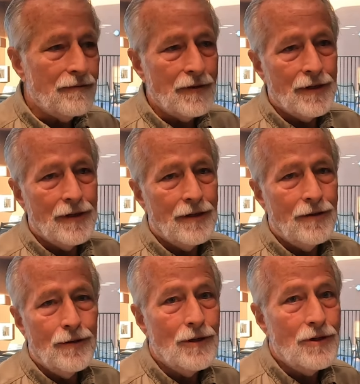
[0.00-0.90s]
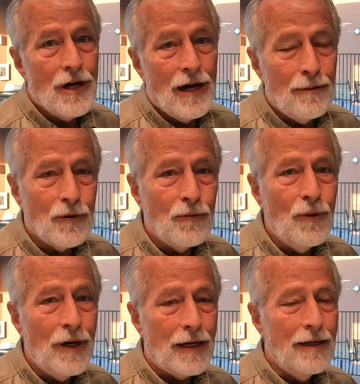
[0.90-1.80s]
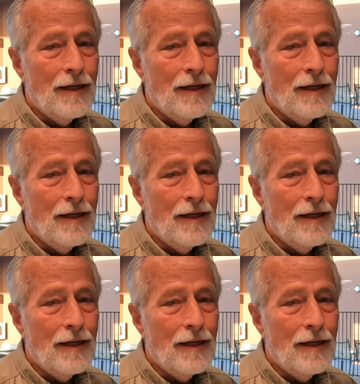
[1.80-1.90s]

if they're going to do a good job or what.